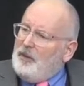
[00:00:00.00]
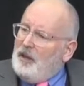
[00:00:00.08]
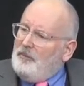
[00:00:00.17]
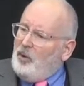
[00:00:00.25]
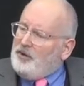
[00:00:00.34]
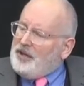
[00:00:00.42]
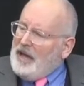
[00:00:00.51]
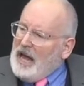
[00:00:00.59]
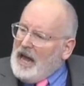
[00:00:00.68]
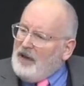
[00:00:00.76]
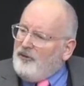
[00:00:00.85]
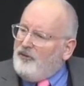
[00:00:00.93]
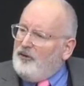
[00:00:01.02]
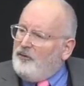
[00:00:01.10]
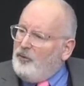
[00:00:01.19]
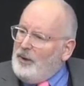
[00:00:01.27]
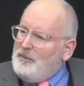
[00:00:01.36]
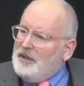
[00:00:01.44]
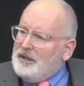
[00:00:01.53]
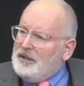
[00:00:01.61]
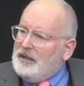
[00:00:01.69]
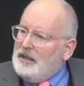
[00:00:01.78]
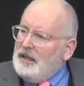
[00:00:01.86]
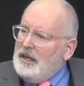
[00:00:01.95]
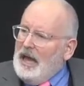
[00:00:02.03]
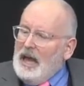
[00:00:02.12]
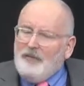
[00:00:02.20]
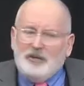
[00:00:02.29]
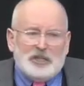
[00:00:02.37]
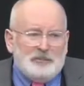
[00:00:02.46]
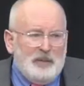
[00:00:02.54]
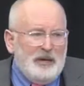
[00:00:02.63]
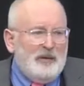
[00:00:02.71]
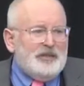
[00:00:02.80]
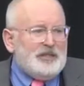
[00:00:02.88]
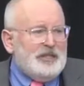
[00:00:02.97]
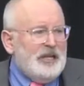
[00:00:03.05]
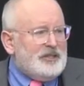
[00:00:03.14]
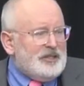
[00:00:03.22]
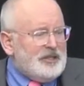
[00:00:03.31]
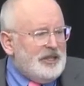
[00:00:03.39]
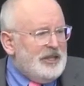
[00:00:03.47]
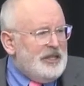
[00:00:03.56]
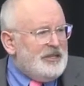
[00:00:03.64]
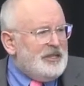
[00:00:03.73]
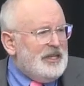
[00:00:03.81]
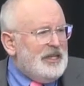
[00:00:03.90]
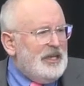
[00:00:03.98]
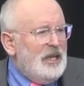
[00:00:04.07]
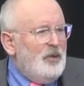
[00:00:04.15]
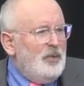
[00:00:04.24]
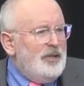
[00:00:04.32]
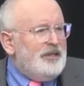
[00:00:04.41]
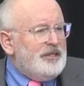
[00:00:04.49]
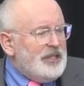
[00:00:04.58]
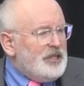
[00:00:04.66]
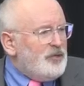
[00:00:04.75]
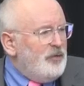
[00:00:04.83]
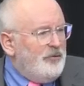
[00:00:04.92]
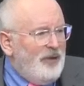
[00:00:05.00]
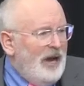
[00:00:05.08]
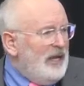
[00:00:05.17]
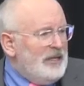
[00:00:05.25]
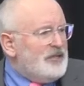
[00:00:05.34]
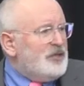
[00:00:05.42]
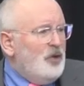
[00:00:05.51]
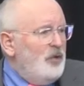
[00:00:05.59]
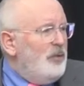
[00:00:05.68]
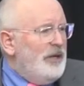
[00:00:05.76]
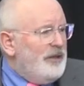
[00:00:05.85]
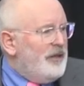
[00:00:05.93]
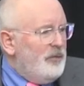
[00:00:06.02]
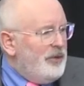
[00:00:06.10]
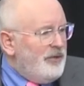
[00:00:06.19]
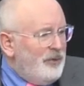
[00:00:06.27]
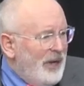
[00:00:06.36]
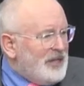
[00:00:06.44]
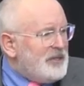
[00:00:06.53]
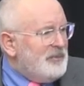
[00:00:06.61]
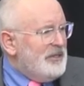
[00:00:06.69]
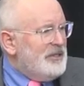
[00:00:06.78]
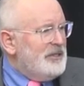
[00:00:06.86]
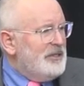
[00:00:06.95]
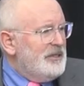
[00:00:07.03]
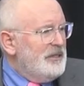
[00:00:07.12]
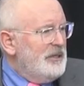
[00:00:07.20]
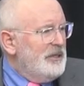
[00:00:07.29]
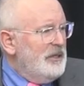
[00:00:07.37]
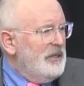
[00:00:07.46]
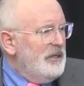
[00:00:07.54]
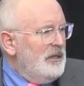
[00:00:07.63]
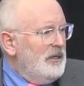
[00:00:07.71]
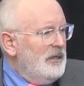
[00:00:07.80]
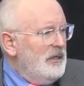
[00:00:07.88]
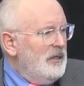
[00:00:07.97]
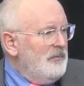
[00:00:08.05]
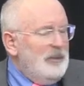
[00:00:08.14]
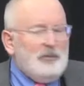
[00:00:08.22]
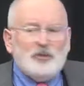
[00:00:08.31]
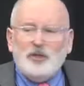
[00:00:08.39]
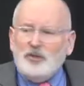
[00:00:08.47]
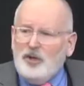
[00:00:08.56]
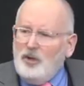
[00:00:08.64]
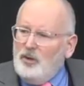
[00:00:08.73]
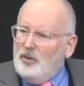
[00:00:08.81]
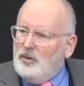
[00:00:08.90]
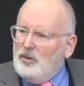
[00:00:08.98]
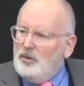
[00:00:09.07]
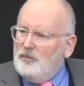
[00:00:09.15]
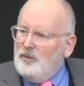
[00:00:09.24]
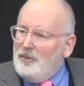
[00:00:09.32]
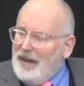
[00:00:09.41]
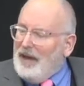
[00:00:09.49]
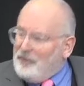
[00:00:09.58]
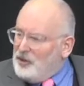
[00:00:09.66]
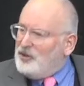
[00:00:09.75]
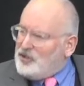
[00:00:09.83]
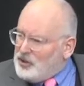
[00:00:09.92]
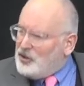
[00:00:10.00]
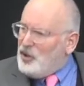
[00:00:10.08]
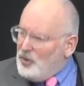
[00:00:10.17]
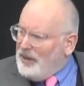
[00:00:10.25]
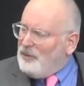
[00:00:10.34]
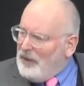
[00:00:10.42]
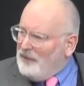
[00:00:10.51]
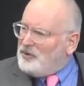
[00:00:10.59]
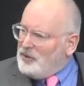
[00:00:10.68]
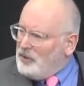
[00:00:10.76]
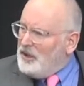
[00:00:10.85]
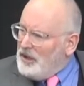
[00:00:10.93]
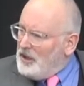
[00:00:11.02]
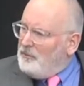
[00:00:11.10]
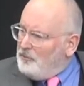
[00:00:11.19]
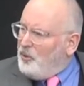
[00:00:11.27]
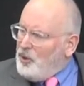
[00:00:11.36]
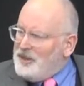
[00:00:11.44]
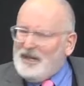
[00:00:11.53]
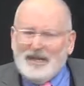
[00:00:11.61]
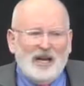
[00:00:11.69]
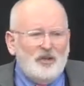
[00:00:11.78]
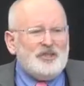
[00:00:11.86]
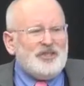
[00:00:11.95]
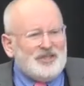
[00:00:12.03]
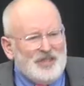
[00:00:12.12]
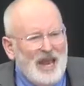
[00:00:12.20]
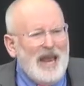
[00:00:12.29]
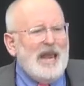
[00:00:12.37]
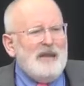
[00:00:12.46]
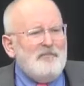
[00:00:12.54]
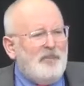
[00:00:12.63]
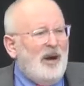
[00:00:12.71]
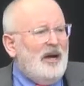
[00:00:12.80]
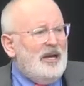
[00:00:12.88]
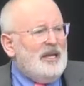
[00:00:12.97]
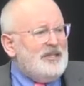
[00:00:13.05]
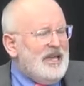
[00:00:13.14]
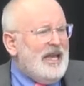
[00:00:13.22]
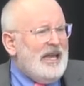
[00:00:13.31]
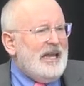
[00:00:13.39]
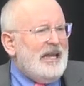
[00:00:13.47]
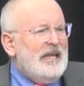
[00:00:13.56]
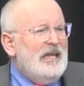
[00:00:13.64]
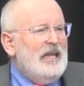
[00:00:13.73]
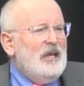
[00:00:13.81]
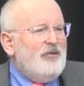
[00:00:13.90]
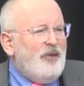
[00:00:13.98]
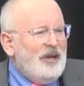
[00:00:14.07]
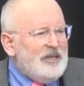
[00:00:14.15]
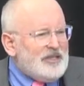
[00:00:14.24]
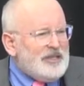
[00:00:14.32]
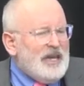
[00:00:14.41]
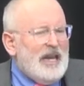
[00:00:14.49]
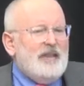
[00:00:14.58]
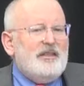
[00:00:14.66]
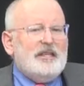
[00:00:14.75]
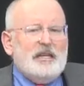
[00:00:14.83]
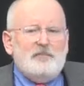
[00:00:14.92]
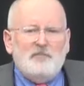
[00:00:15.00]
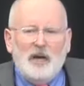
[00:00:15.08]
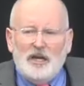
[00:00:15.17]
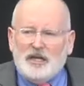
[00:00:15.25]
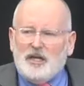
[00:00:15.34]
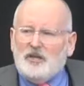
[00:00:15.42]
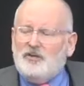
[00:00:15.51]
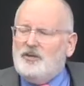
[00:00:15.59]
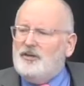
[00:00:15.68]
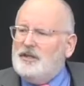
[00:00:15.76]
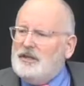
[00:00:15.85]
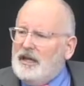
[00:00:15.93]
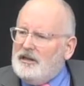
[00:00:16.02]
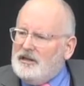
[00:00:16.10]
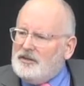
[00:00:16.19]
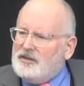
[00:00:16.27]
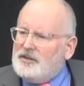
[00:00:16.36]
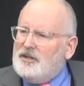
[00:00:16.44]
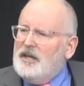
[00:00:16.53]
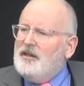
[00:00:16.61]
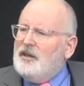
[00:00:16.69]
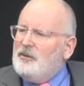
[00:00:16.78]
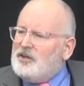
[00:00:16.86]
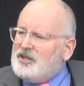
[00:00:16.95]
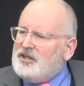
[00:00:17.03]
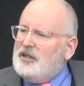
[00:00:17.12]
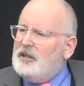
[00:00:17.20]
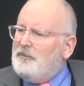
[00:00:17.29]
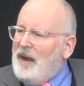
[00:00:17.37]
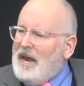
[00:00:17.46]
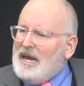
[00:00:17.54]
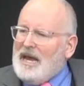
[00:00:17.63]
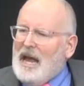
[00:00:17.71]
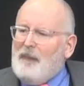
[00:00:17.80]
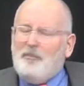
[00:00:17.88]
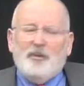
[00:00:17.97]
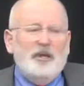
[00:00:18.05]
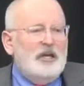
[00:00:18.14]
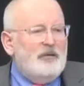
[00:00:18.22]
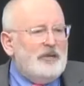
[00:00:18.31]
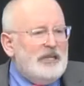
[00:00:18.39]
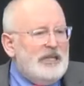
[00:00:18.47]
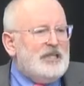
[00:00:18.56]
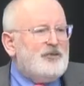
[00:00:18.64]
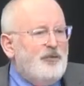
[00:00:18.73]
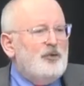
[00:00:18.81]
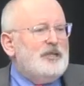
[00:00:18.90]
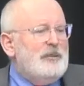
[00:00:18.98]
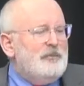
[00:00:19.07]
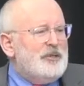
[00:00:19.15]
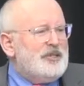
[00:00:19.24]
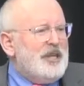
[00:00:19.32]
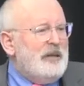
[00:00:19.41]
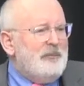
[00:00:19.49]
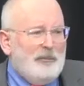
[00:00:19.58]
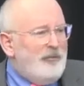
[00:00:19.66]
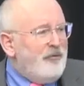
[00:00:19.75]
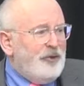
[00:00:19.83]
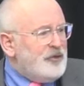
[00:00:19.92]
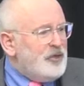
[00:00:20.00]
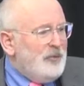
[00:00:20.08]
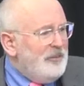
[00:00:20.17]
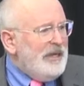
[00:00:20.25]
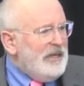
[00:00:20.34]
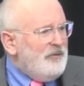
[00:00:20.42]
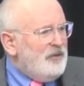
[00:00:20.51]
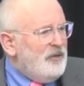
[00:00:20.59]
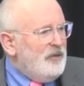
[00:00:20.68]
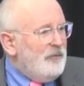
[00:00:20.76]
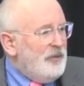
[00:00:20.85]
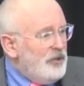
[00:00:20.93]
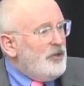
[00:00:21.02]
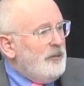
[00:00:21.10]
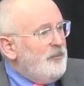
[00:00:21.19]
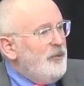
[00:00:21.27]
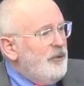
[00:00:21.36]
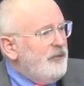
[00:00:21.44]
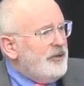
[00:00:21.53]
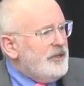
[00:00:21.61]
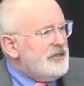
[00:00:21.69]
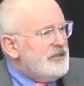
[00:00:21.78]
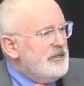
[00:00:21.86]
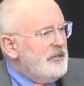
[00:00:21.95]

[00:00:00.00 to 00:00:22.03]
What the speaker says: more than half of women have experience in our society with sexual violence or with harassment. People don't know, but we have to show that. We have to point that out day by day. If I say that in my country, the Netherlands, there is still a pay gap of at least 14%, people first don't believe you, but you can prove it.